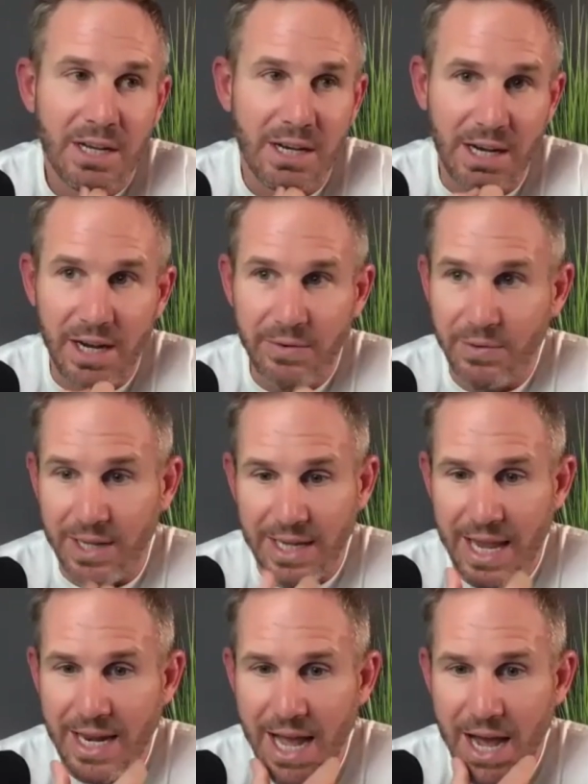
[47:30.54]
uh, for like
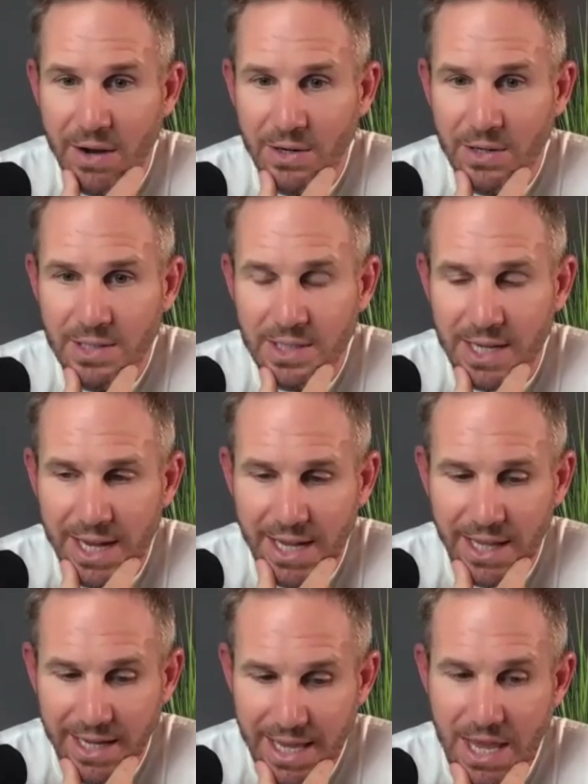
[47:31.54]
eight hours,
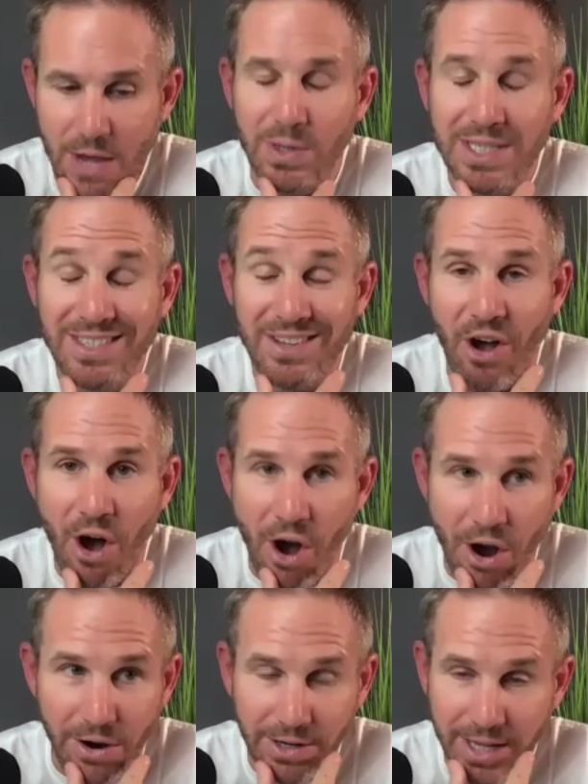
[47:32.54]
and like it, it's
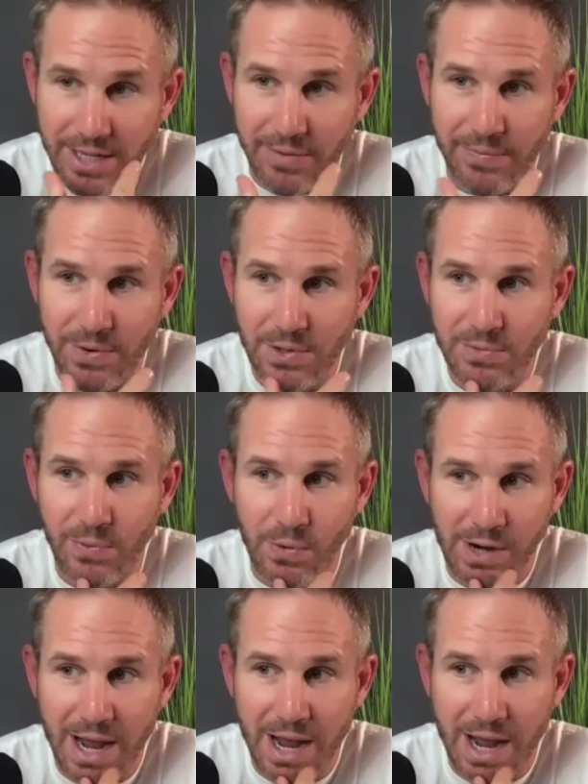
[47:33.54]
hard. Like the first
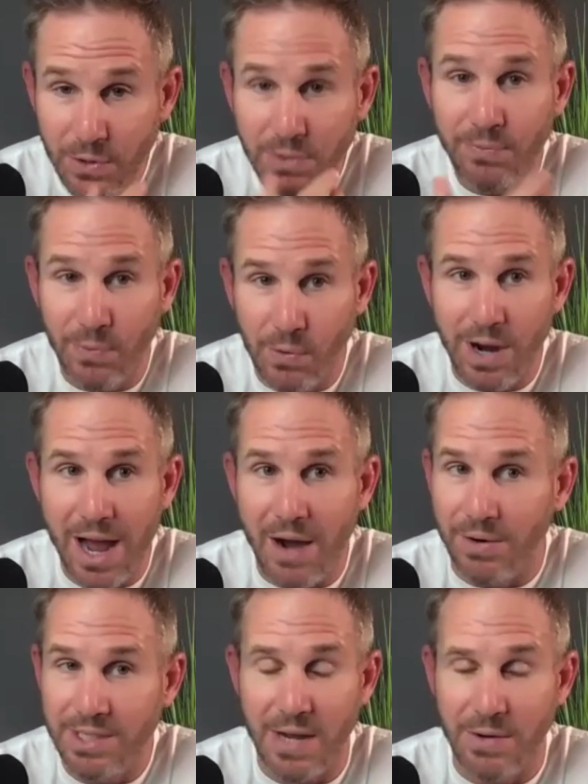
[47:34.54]
four first four
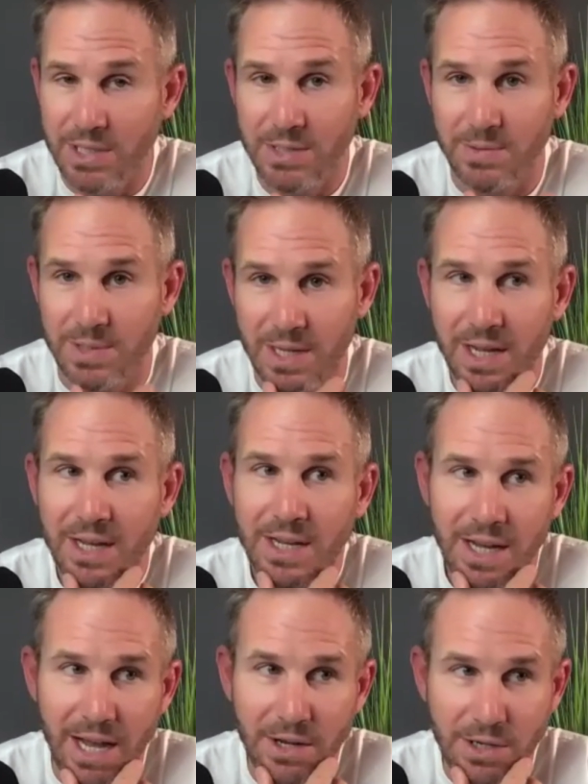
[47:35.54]
hours, I was just
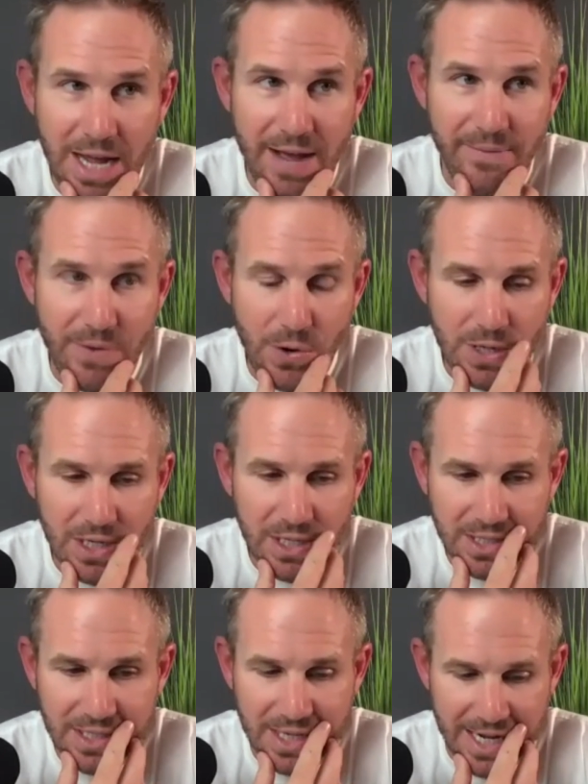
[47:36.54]
I could not
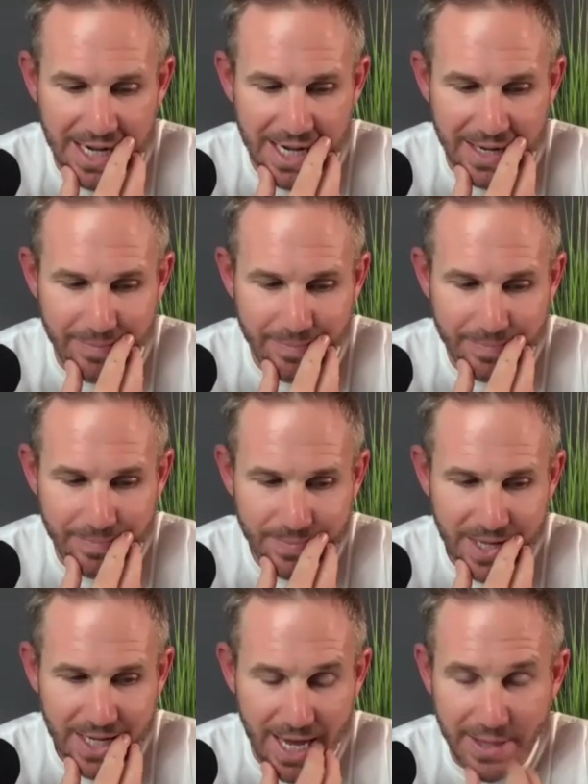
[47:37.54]
focus. Um,
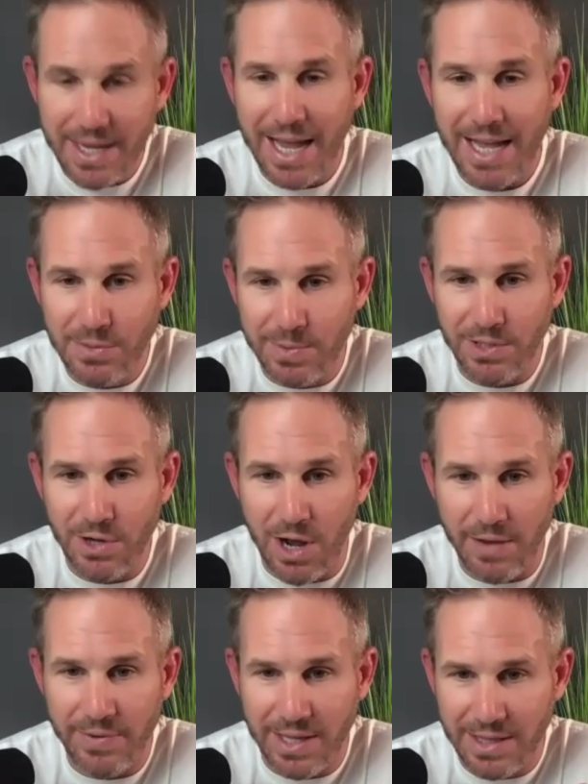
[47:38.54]
I think I had too much
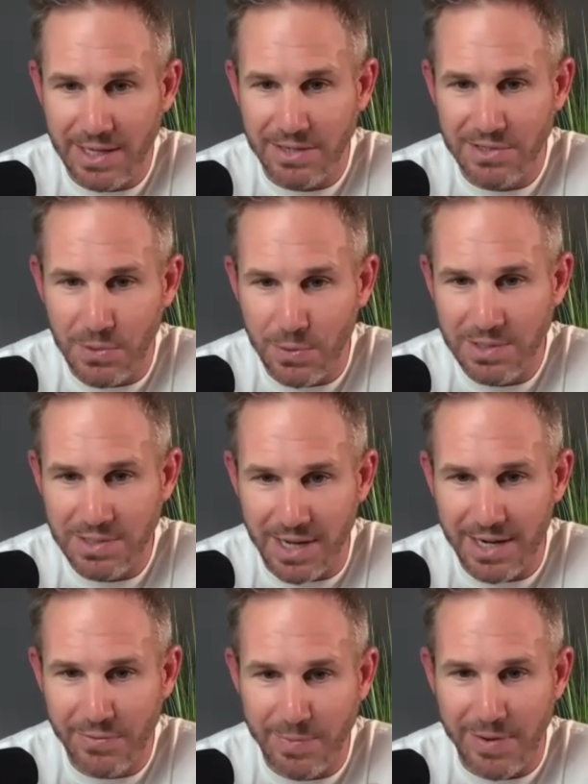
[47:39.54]
coffee. I think I was so
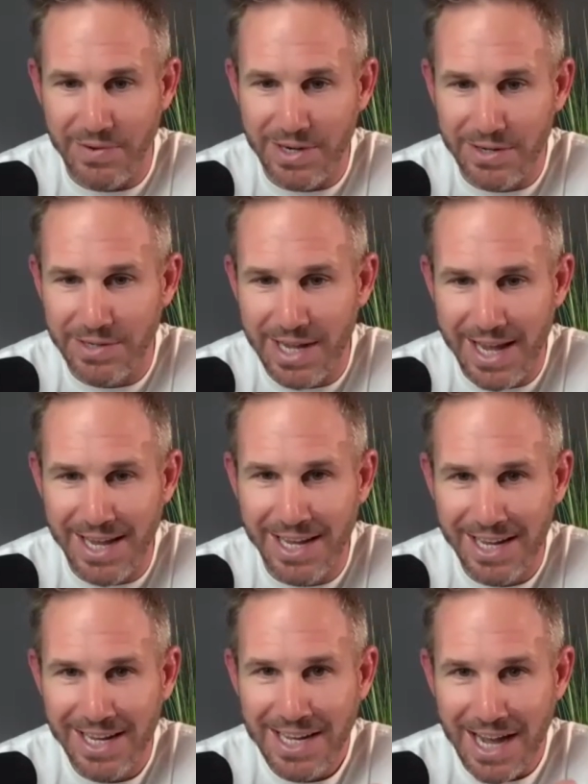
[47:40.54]
excited for my video day.
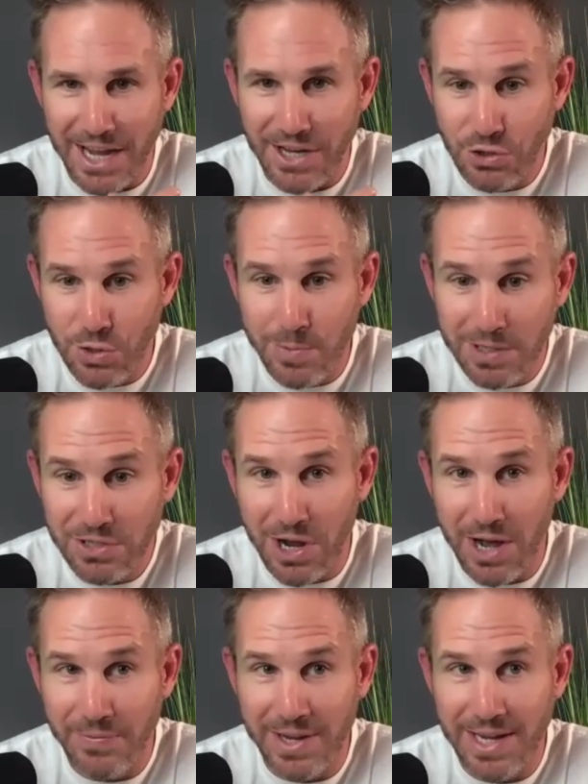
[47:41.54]
I had too much
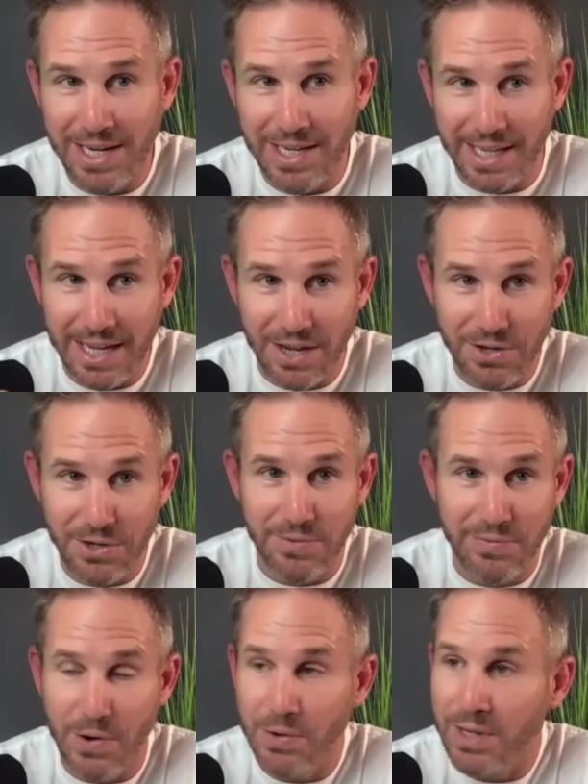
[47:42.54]
coffee and like I couldn't
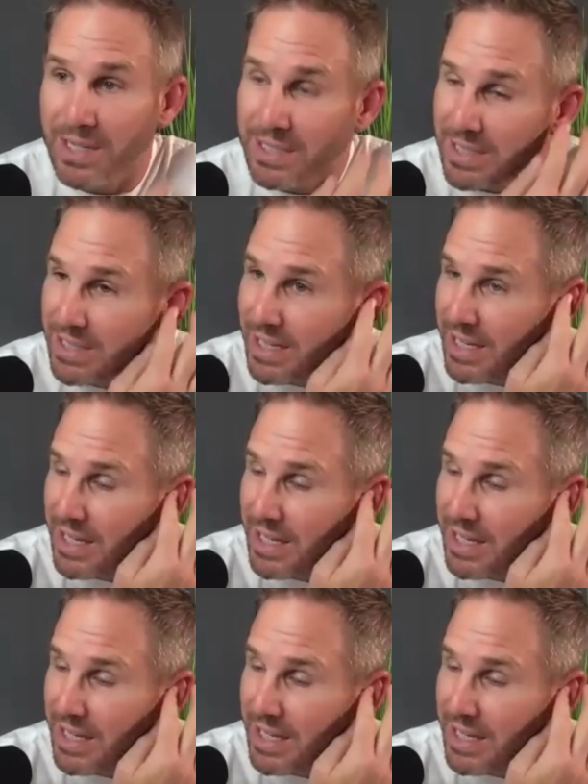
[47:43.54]
focus.